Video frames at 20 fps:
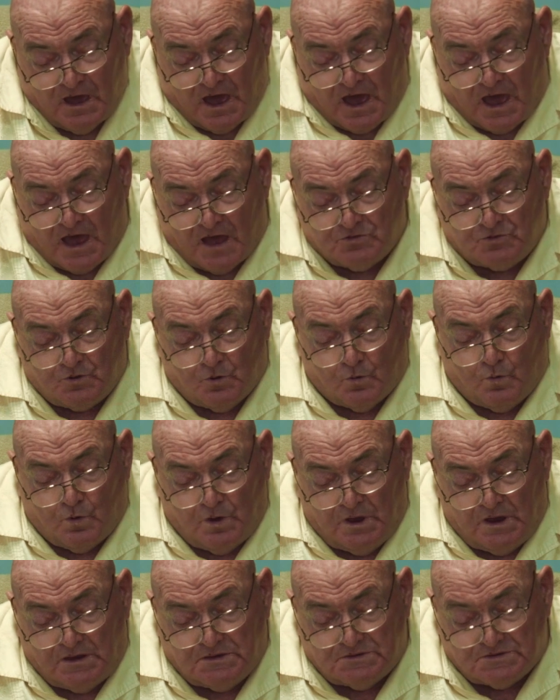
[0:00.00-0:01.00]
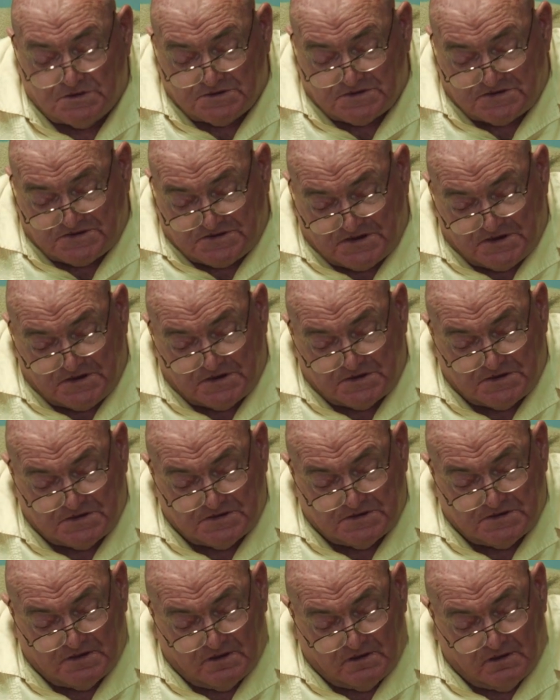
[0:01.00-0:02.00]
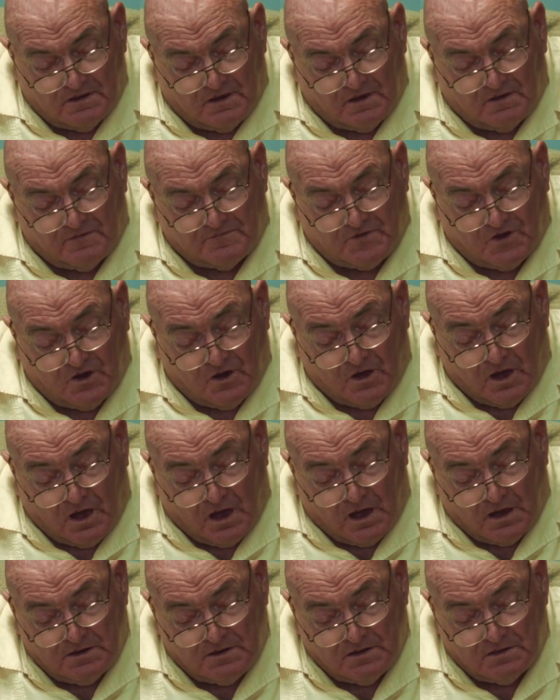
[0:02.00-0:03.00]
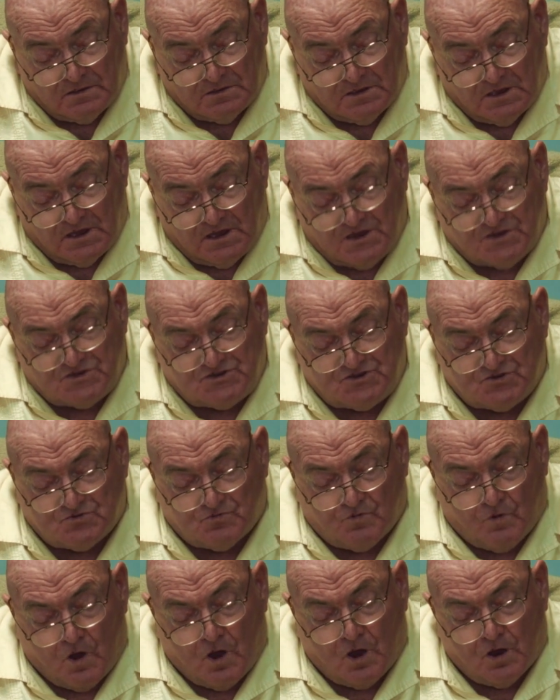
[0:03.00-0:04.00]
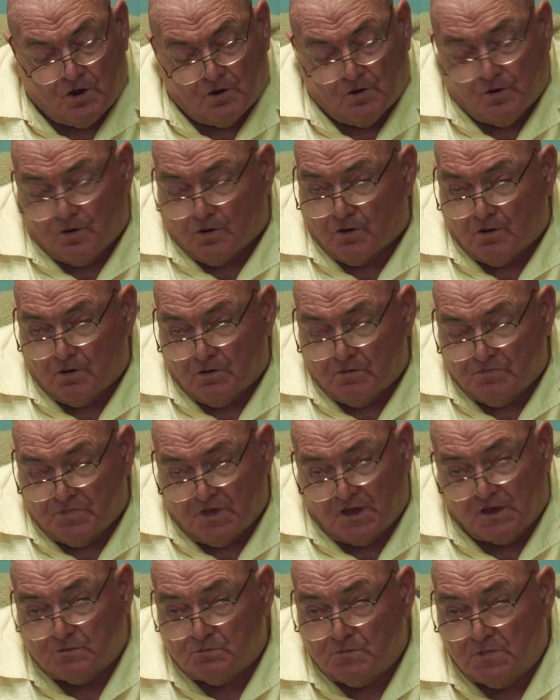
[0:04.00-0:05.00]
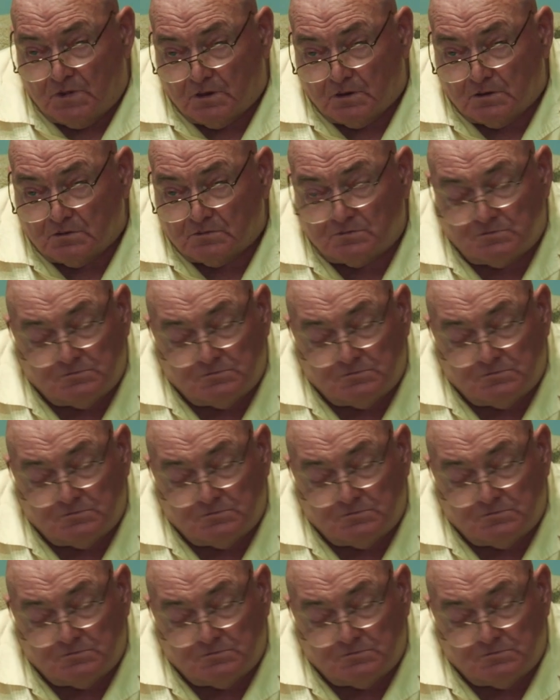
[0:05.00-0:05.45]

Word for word: and the weaknesses of God is stronger than men.